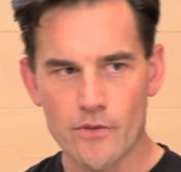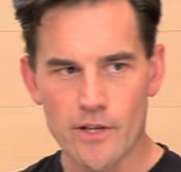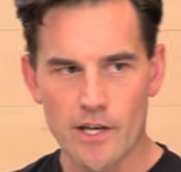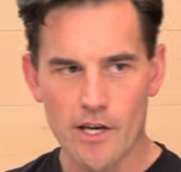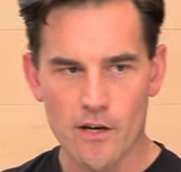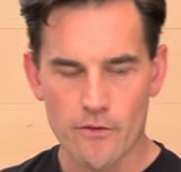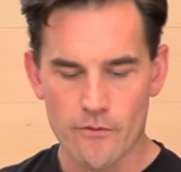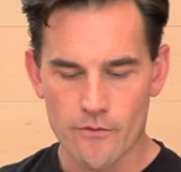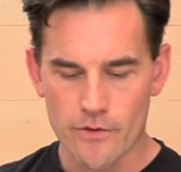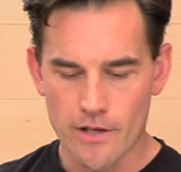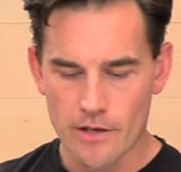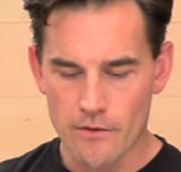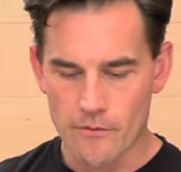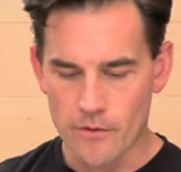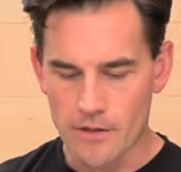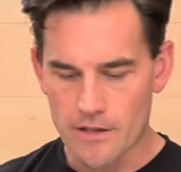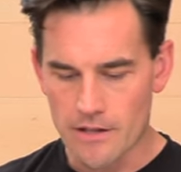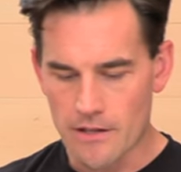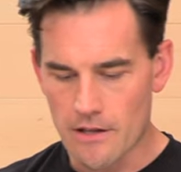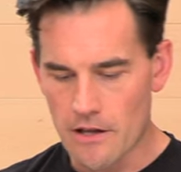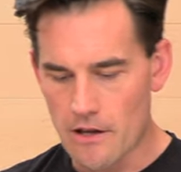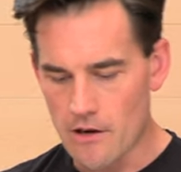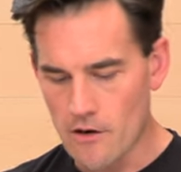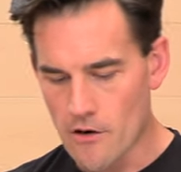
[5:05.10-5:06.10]
they all fit with
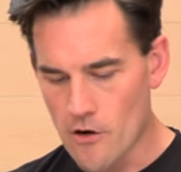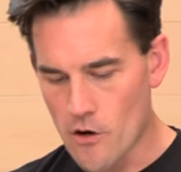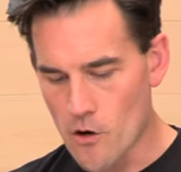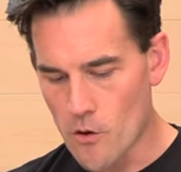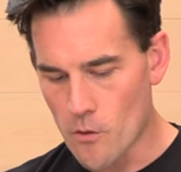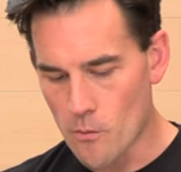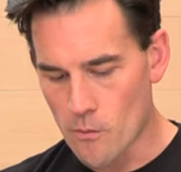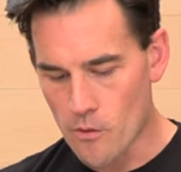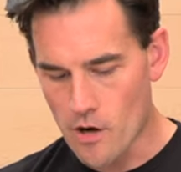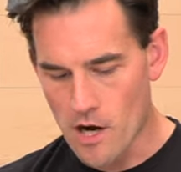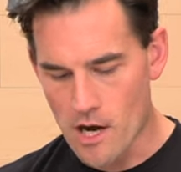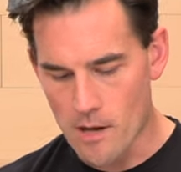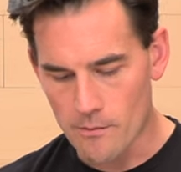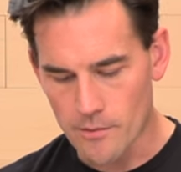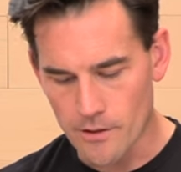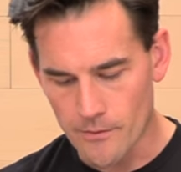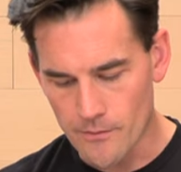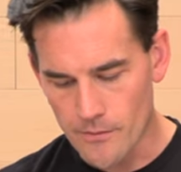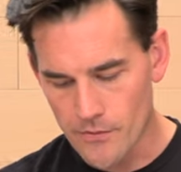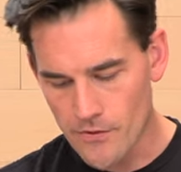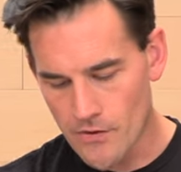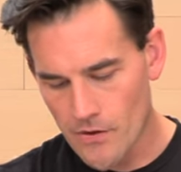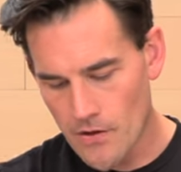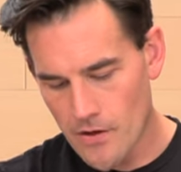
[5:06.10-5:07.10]
no
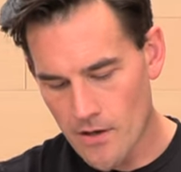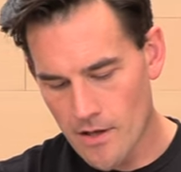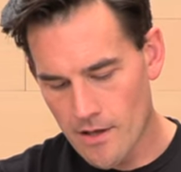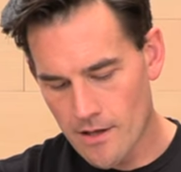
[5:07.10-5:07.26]
problems.